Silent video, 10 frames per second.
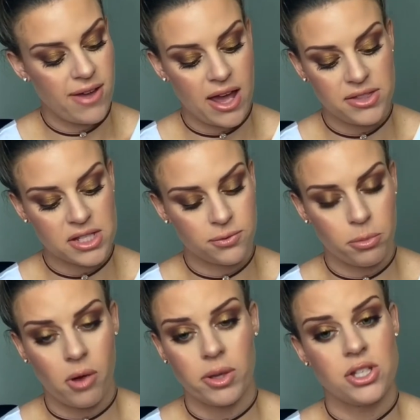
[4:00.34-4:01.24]
I've had this for
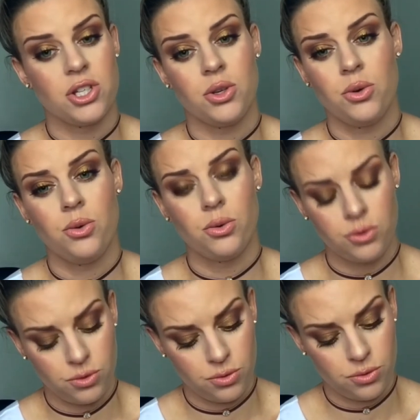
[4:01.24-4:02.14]
probably
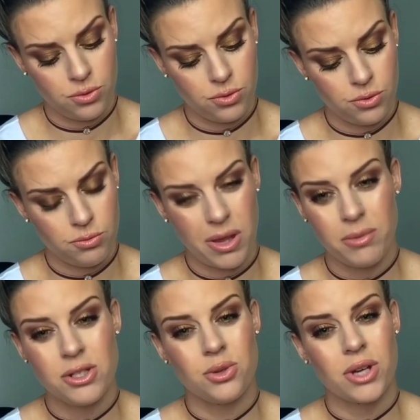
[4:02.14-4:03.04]

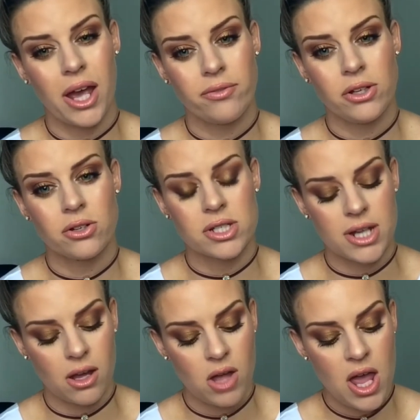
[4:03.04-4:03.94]
maybe 2.5 years
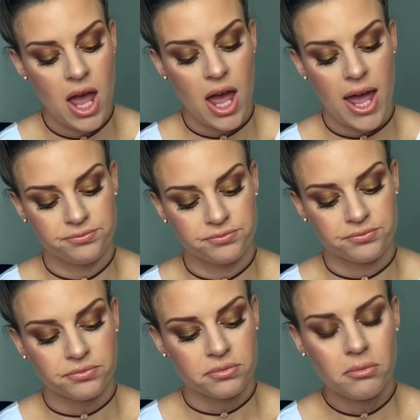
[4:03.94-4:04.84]
now.
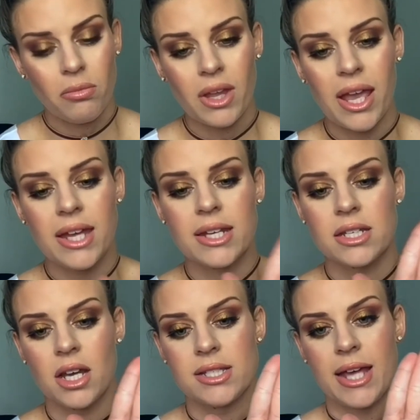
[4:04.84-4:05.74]
And it
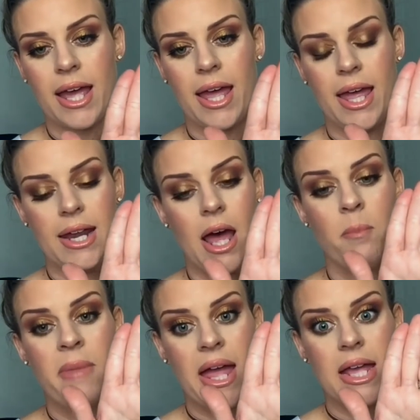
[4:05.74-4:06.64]
does an
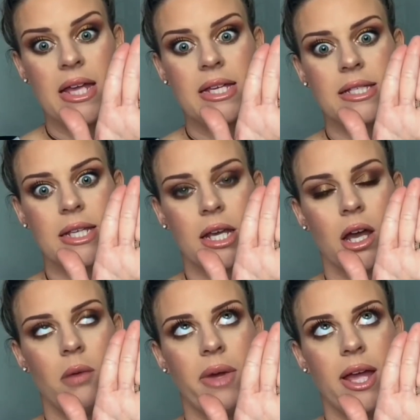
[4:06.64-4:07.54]
amazing,
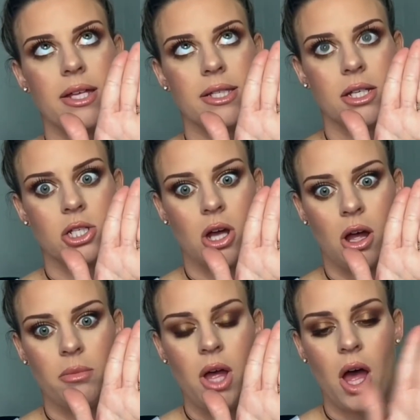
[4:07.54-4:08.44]
amazing
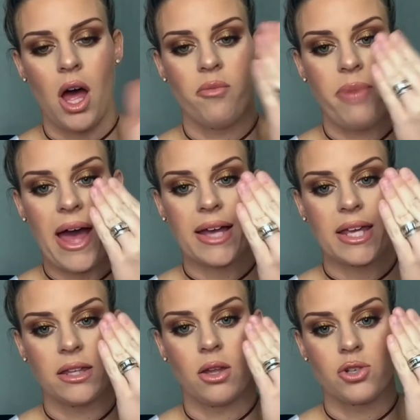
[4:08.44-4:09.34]
job of
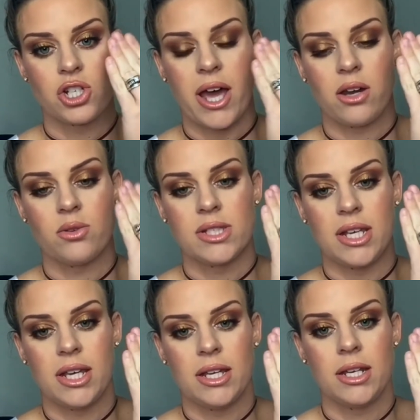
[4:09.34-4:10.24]
packing those shadows
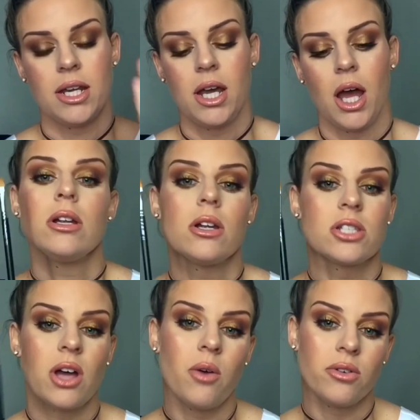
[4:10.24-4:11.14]
in.
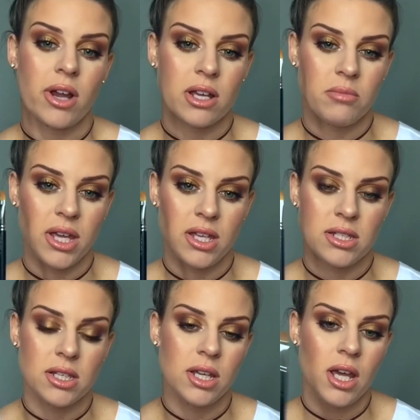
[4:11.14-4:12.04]
So I would
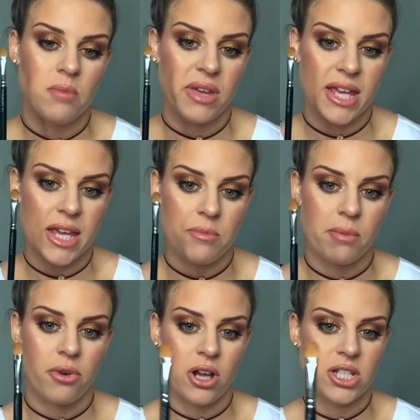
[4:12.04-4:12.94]
recommend picking up a
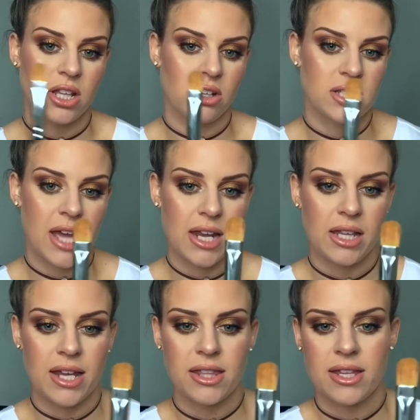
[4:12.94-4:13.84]
brush that looks kind of
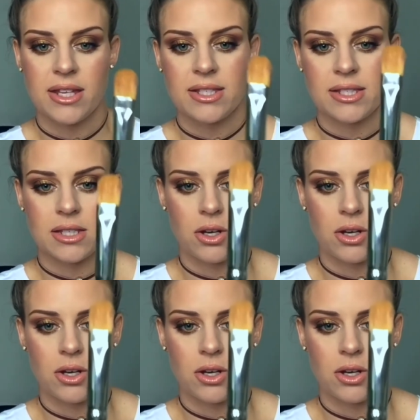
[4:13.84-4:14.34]
like this.